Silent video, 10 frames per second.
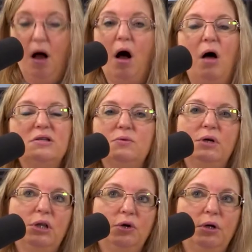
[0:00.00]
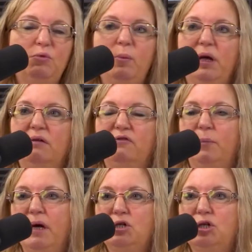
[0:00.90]
Also included will be
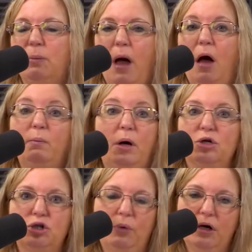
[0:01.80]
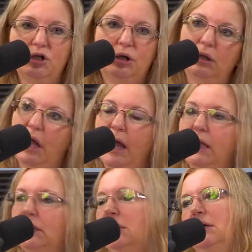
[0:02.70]
information about punctuation, like